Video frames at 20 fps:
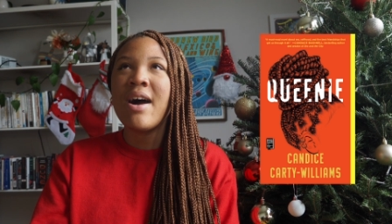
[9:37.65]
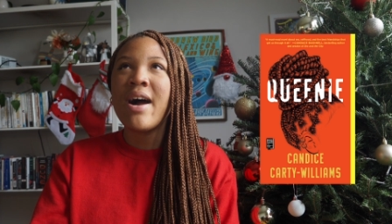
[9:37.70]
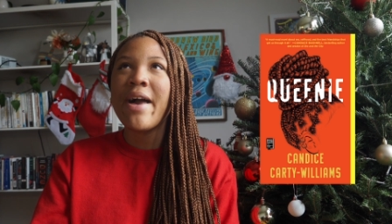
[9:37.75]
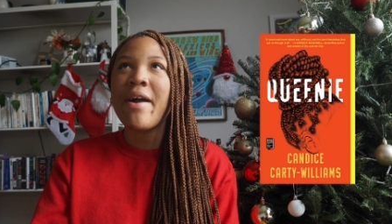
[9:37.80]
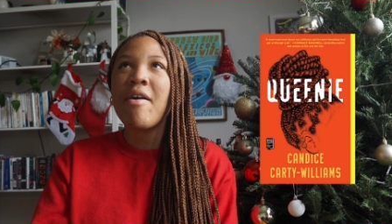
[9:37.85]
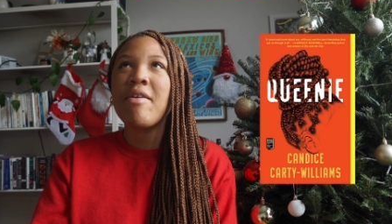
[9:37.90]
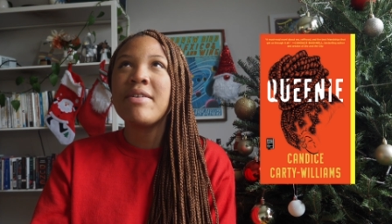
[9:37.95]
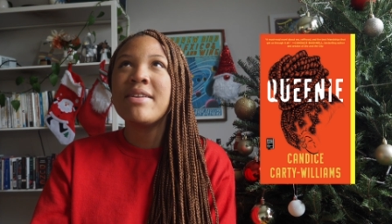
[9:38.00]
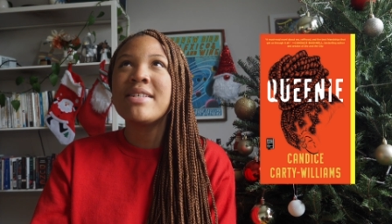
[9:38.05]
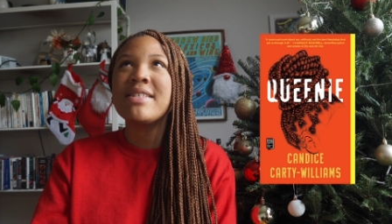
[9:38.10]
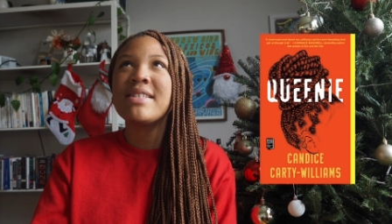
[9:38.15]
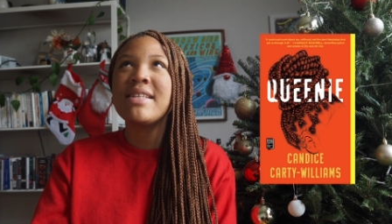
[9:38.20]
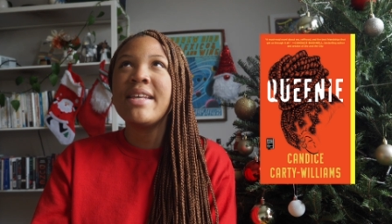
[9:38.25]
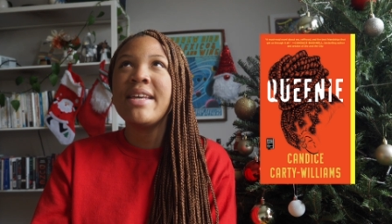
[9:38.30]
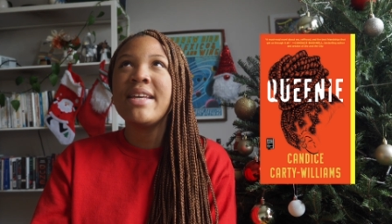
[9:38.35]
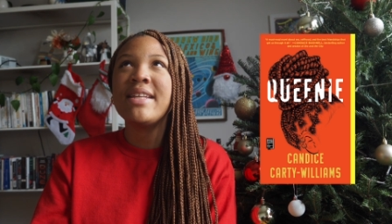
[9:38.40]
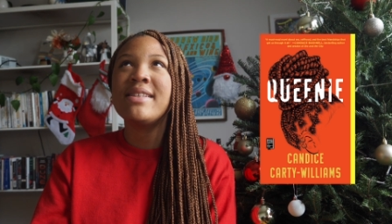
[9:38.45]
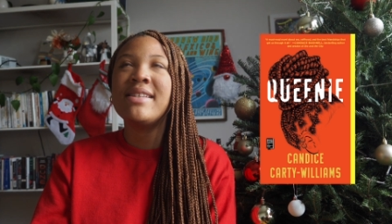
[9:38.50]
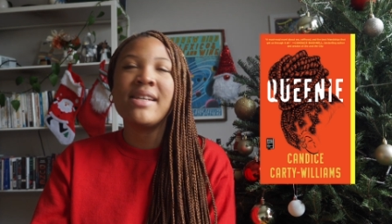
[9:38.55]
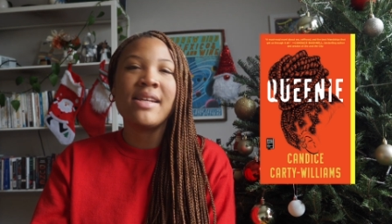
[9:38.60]
I
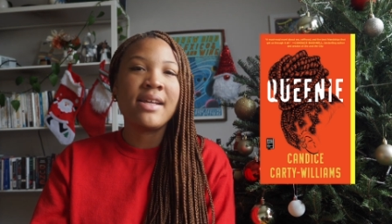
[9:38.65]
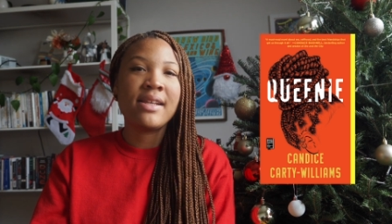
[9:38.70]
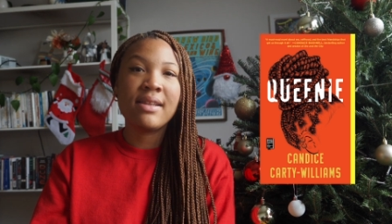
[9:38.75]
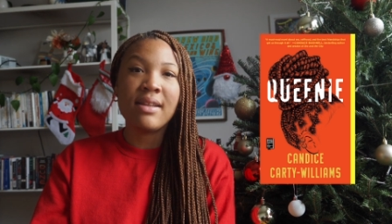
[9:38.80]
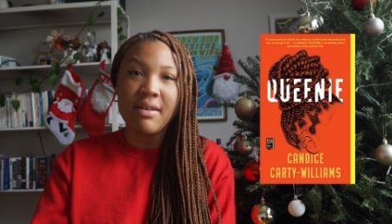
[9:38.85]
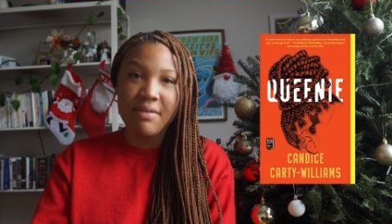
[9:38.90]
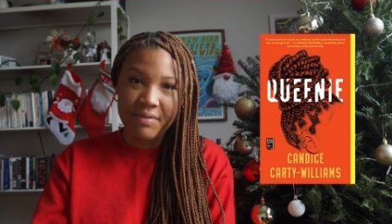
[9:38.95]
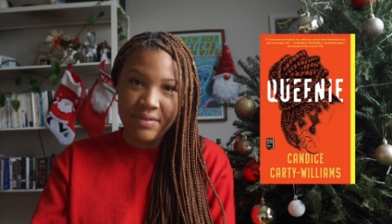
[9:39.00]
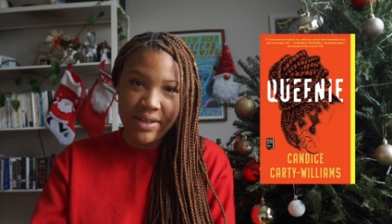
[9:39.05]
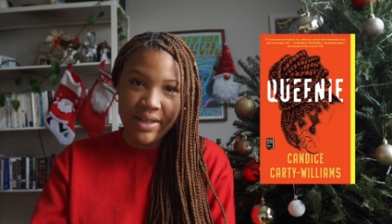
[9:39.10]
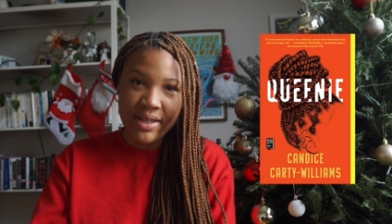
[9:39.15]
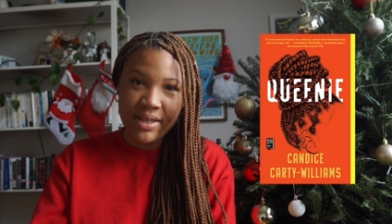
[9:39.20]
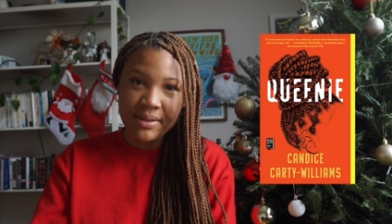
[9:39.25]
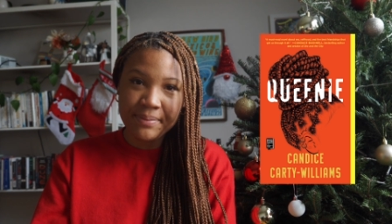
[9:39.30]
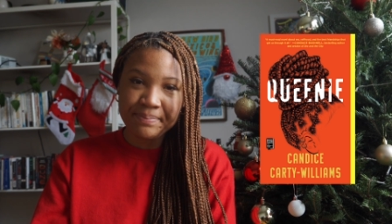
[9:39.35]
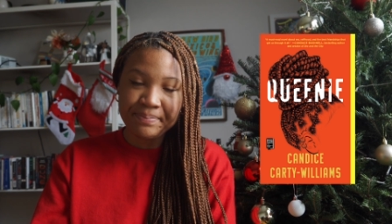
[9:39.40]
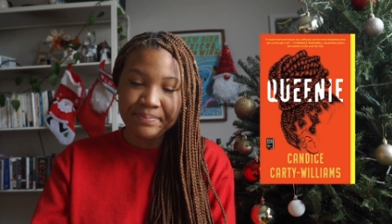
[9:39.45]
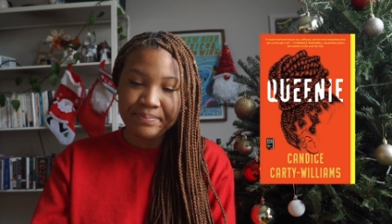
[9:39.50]
honestly didn't love it.